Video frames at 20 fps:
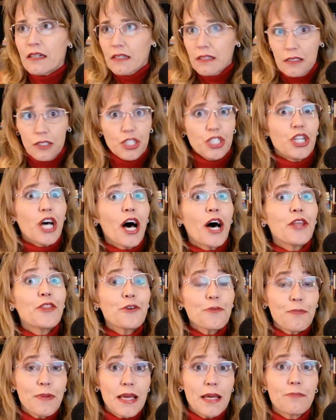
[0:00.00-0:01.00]
to other
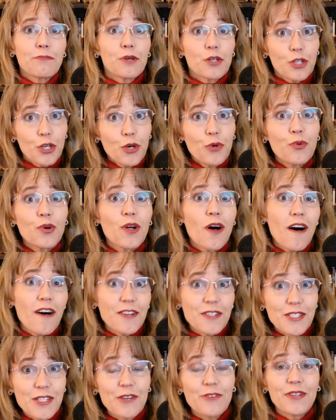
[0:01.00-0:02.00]
people who will
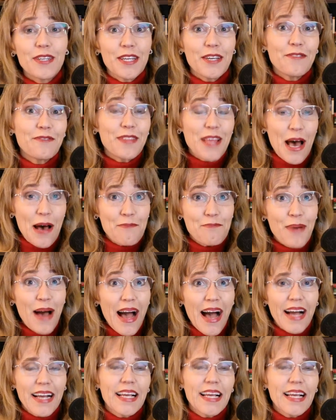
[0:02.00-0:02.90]
also give that back.